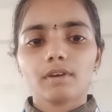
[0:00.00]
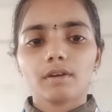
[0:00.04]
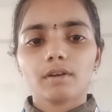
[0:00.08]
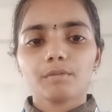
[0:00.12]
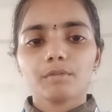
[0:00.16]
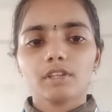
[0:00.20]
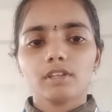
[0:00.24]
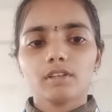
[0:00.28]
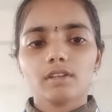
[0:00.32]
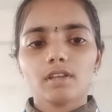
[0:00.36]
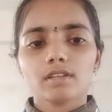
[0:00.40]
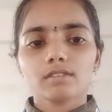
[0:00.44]

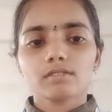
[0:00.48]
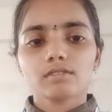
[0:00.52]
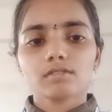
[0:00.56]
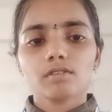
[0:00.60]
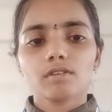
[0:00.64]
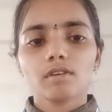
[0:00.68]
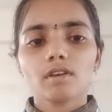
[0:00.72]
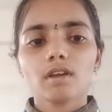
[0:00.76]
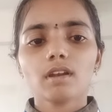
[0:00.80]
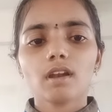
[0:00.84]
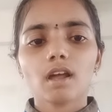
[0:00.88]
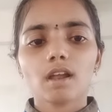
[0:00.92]
the
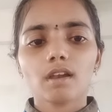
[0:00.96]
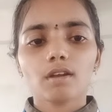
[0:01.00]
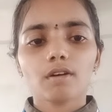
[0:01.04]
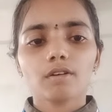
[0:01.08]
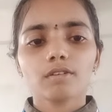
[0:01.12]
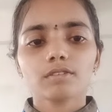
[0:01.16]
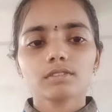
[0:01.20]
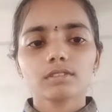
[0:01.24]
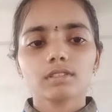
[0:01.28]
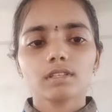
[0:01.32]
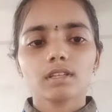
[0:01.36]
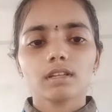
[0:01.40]
SQL
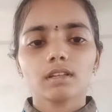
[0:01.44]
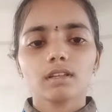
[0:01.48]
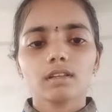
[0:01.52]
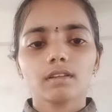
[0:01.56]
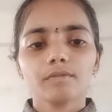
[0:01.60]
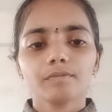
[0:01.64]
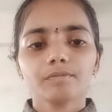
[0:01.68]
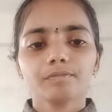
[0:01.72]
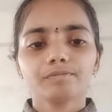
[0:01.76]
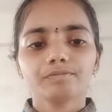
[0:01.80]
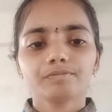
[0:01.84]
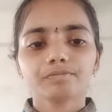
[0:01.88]
allows
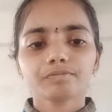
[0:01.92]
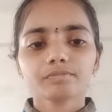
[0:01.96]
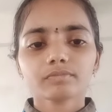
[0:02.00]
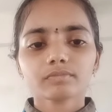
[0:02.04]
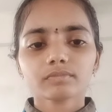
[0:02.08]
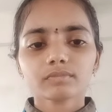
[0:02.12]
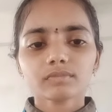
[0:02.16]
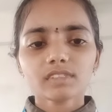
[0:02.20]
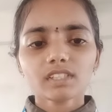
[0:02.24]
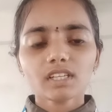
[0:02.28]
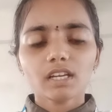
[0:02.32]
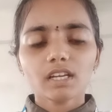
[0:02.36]
the
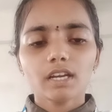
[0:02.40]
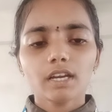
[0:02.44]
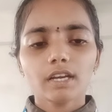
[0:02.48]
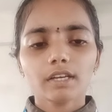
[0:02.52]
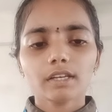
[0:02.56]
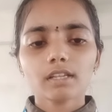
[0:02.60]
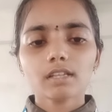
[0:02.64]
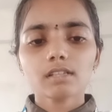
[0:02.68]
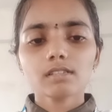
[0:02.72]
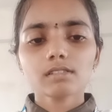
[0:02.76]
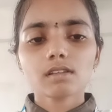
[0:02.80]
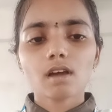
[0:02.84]
it
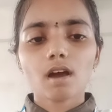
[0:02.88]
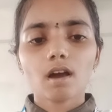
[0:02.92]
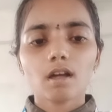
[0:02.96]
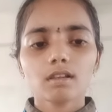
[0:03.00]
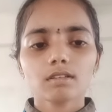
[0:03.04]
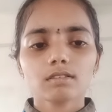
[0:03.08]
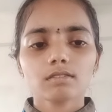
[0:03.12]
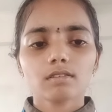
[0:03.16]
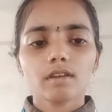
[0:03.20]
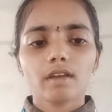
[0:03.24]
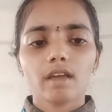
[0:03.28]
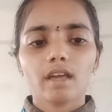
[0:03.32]
is
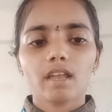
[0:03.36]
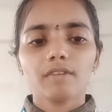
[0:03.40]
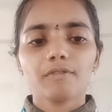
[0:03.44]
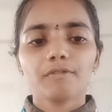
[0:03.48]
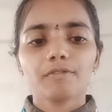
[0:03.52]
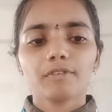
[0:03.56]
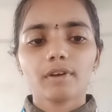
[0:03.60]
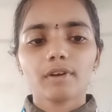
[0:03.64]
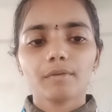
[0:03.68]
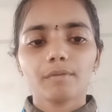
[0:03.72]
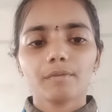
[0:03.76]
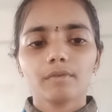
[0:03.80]
also
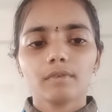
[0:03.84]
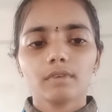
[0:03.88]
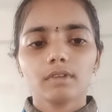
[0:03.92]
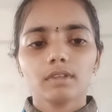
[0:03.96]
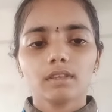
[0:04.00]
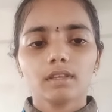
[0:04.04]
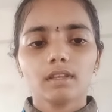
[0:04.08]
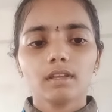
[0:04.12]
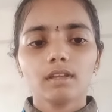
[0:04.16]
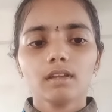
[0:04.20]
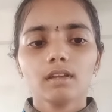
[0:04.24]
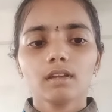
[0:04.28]
helpful
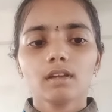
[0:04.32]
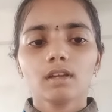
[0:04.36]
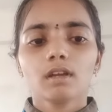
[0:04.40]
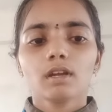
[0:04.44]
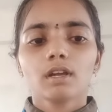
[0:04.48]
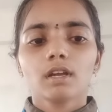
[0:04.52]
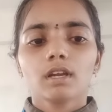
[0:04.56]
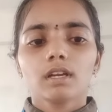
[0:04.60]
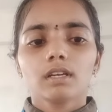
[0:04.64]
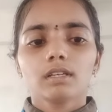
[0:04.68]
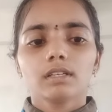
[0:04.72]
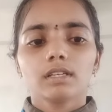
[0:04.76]
the
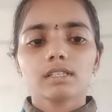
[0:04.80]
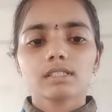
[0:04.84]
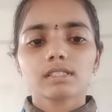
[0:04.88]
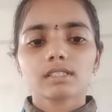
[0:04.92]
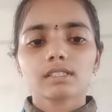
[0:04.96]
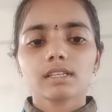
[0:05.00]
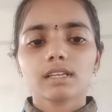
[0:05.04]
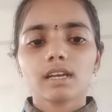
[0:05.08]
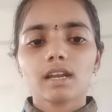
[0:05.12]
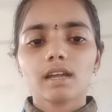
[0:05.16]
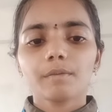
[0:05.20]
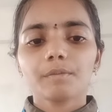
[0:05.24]

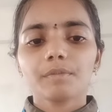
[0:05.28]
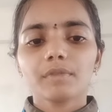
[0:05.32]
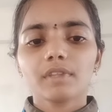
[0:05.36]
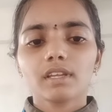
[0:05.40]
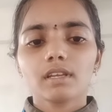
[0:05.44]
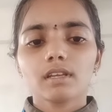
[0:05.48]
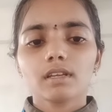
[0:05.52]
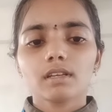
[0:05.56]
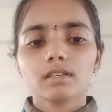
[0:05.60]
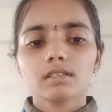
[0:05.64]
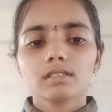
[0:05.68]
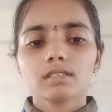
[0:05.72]
describe
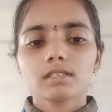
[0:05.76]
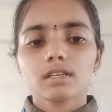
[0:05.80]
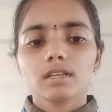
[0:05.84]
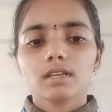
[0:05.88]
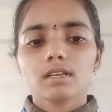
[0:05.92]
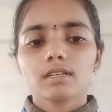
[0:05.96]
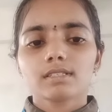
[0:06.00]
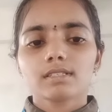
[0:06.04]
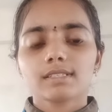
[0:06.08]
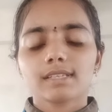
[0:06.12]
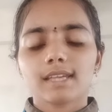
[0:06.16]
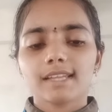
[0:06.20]
the
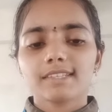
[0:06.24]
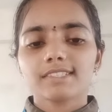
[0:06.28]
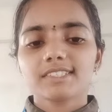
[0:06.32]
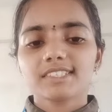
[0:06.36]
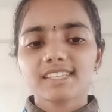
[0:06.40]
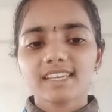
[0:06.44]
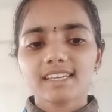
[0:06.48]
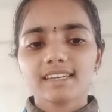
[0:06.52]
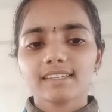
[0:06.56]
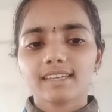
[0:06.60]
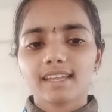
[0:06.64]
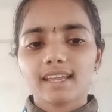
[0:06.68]

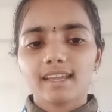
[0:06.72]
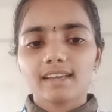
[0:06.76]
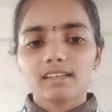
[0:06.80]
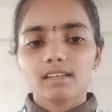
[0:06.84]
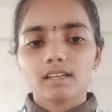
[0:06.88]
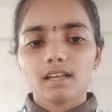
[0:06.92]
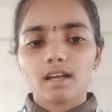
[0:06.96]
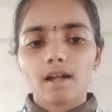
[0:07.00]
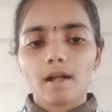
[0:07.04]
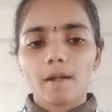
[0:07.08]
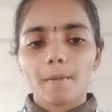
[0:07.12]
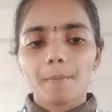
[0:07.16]
structured
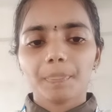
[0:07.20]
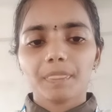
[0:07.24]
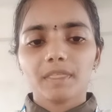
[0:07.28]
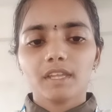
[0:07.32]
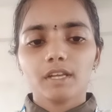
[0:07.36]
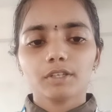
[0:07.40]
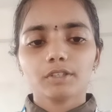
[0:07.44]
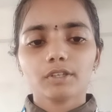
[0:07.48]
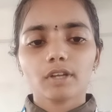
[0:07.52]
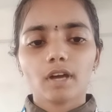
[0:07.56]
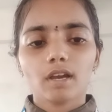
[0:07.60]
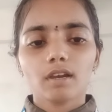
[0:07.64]
data.
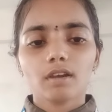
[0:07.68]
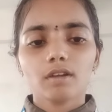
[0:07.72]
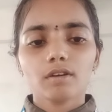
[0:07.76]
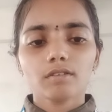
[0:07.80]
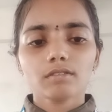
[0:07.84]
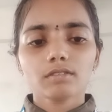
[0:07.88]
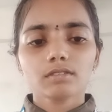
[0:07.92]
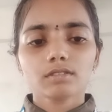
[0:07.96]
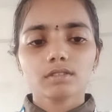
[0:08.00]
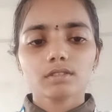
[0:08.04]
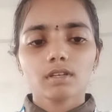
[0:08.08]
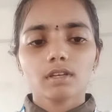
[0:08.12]
It
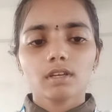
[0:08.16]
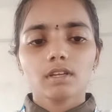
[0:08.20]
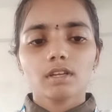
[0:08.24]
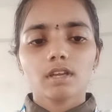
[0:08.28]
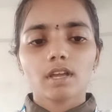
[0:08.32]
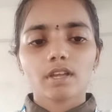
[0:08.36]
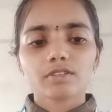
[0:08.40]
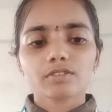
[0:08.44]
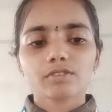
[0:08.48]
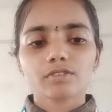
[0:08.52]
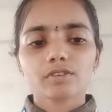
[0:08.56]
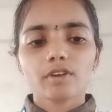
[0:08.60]
allows
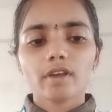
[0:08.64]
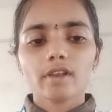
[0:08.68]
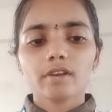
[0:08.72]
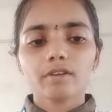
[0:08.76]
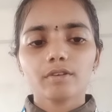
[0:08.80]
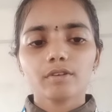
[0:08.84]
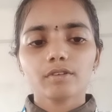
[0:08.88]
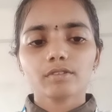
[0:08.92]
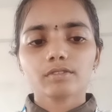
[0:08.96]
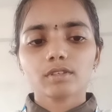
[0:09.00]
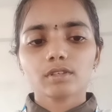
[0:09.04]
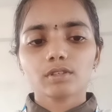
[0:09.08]
SQL
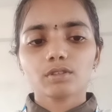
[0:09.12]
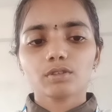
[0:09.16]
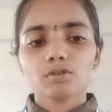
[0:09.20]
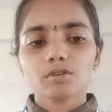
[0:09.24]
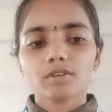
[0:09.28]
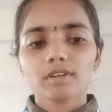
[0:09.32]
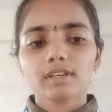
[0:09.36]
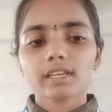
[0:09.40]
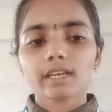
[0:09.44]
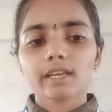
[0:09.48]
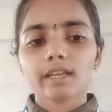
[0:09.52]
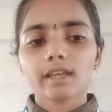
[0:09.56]
user to
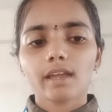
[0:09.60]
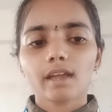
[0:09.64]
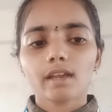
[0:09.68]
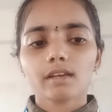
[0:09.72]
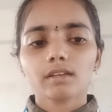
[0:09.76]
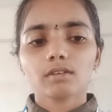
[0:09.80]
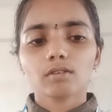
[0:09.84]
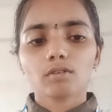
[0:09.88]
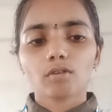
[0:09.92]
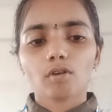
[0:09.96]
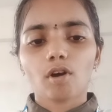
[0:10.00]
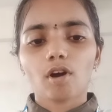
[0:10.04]
create,
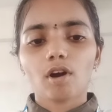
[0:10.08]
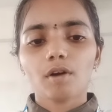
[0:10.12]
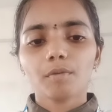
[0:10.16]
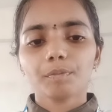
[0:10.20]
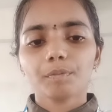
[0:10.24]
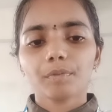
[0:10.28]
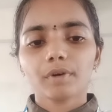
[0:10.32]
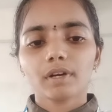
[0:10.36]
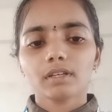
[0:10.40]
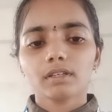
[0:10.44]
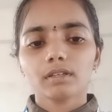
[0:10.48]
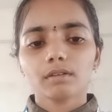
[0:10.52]

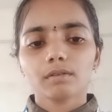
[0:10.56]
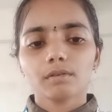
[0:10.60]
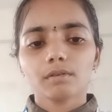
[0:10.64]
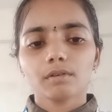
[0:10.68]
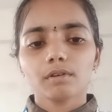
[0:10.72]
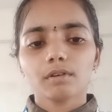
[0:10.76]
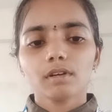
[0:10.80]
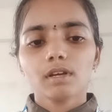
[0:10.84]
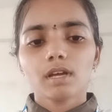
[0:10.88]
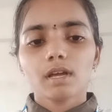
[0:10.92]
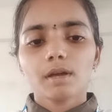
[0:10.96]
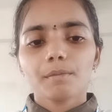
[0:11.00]
drop and
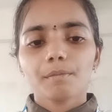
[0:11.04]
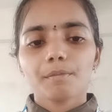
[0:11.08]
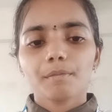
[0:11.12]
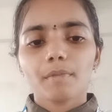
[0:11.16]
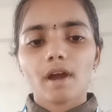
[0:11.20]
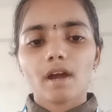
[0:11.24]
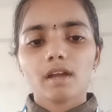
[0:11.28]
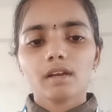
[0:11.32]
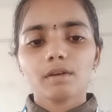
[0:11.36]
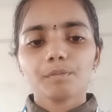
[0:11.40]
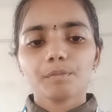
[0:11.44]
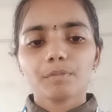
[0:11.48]

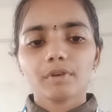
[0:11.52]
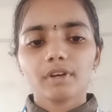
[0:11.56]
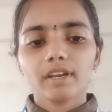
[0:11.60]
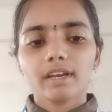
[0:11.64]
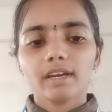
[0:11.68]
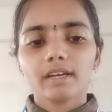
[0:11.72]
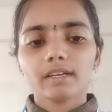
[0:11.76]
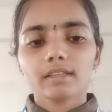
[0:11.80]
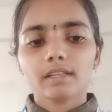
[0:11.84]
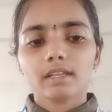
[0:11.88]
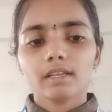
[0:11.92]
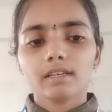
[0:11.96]

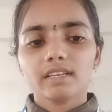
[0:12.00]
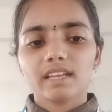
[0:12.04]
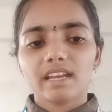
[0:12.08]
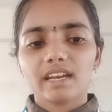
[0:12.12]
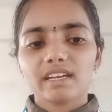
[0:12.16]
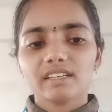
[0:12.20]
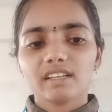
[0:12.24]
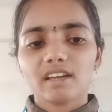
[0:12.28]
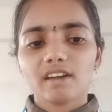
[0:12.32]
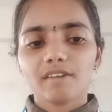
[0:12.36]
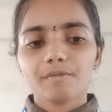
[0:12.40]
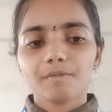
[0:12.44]
manipulate the
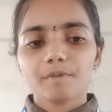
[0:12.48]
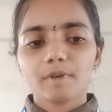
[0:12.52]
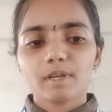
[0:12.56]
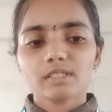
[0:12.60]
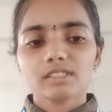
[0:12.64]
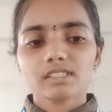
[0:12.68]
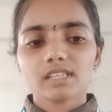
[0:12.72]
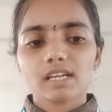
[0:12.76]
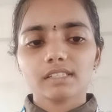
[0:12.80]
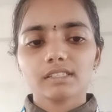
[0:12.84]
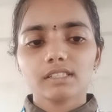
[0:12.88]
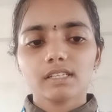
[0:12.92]

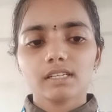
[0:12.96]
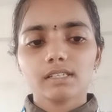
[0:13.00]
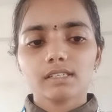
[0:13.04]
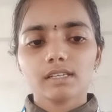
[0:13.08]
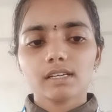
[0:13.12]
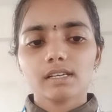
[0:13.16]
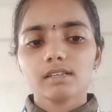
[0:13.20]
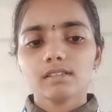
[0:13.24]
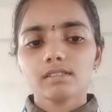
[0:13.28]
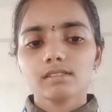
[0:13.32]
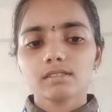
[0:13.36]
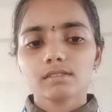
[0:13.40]
database and
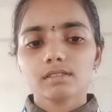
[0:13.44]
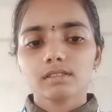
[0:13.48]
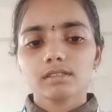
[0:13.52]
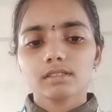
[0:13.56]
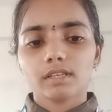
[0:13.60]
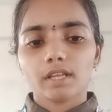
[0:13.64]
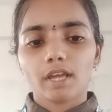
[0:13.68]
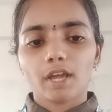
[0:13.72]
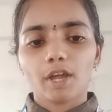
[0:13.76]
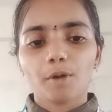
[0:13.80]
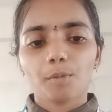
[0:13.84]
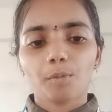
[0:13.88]
edit
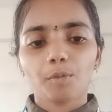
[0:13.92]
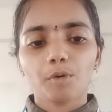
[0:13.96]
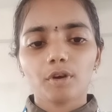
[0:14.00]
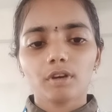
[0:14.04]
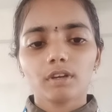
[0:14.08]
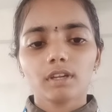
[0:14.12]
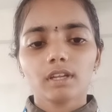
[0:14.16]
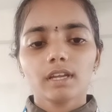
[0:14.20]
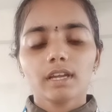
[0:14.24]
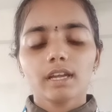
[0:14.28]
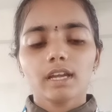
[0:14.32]
table.